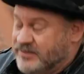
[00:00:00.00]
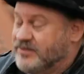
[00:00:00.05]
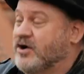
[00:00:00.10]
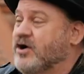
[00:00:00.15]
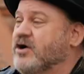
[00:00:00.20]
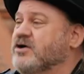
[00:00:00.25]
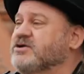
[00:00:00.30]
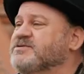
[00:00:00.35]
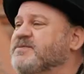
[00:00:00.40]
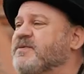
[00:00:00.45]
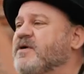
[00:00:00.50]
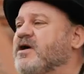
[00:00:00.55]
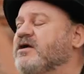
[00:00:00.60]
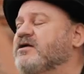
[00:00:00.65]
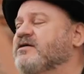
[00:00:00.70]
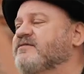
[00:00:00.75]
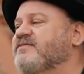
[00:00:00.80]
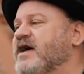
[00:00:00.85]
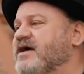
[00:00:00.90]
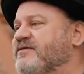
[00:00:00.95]
The hardest
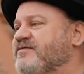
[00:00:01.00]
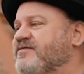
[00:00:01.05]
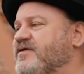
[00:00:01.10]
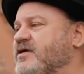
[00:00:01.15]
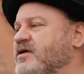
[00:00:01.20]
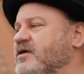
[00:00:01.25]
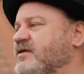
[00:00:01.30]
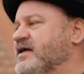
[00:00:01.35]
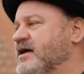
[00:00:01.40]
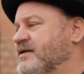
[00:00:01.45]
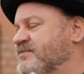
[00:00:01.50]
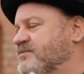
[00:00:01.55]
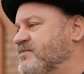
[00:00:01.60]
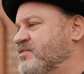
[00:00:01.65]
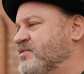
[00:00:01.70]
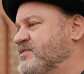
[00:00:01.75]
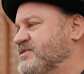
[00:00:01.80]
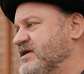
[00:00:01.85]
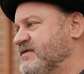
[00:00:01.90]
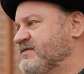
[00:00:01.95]
part of that film, that
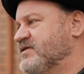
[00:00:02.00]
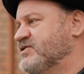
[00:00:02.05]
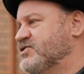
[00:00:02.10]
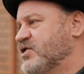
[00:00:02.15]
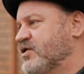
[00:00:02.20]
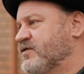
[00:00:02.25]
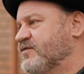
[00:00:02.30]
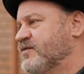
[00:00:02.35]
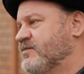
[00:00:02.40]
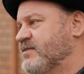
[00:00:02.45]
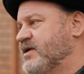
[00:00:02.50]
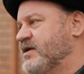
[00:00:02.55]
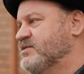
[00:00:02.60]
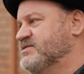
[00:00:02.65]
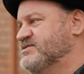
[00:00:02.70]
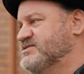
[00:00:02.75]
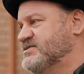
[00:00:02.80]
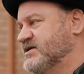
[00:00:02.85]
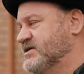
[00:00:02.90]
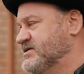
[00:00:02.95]
TV show for me
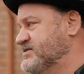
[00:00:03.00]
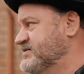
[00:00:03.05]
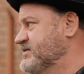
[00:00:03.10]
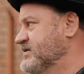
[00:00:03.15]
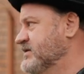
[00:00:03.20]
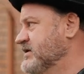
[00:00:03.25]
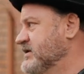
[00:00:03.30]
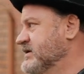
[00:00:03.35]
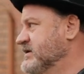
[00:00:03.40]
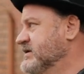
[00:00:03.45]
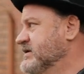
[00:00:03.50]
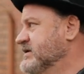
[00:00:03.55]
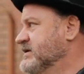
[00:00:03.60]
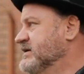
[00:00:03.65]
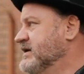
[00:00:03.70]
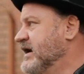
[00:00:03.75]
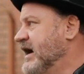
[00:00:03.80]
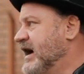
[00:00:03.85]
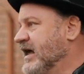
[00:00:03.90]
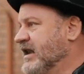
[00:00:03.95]
was this.
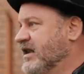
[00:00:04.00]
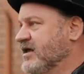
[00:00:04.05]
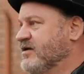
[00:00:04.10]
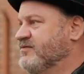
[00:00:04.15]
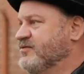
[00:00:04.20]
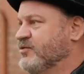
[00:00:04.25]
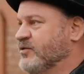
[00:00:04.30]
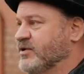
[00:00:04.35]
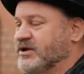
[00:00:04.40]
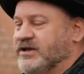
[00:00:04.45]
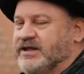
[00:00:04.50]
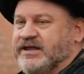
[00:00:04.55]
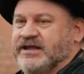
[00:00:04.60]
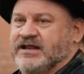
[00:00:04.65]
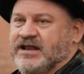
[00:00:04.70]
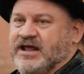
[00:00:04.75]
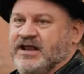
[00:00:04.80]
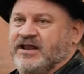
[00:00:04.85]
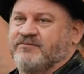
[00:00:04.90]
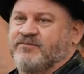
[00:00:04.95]
I love grilling
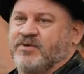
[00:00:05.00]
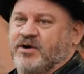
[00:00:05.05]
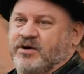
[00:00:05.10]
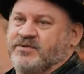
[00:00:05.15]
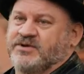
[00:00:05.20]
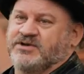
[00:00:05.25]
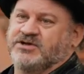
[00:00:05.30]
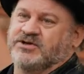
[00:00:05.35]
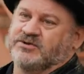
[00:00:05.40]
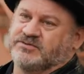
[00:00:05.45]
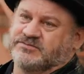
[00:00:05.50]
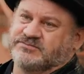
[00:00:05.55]
and I love barbecue.